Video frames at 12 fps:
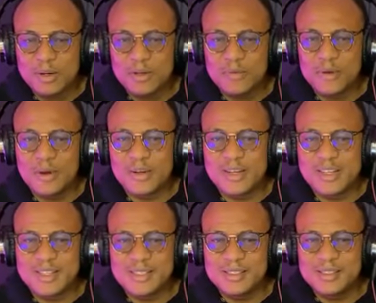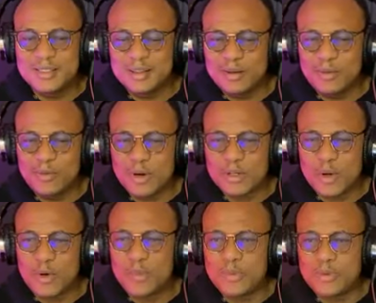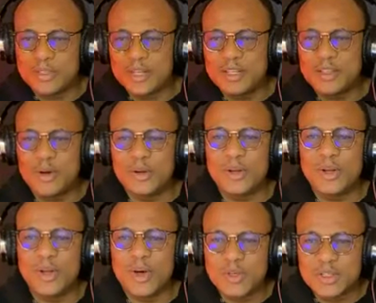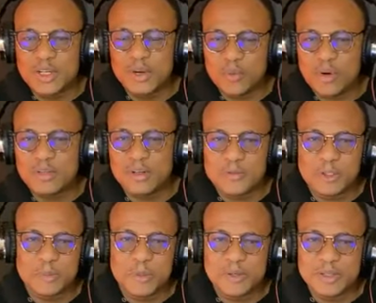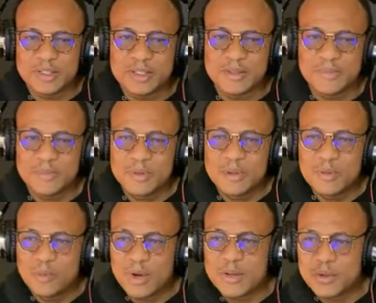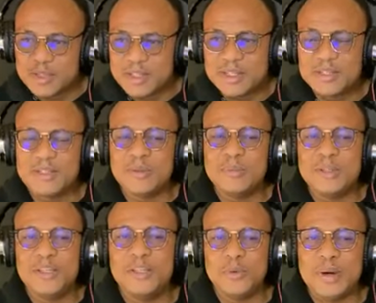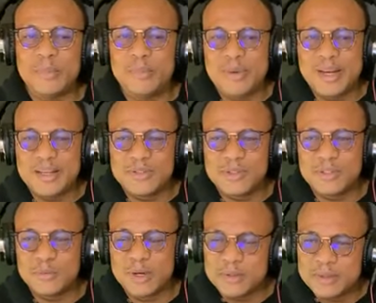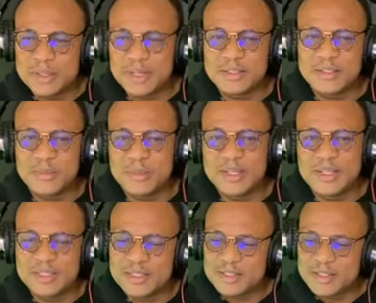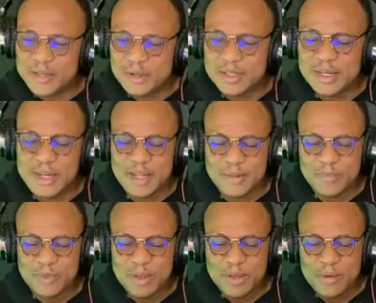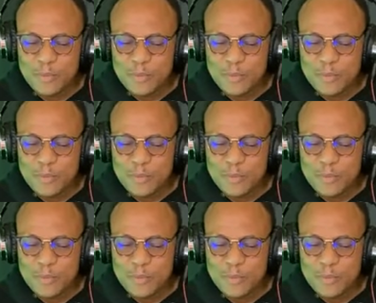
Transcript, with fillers: The Word of God is what opens, it unlocks the Word of Spirit. When you tell somebody you are blessed, when you tell somebody this is your day,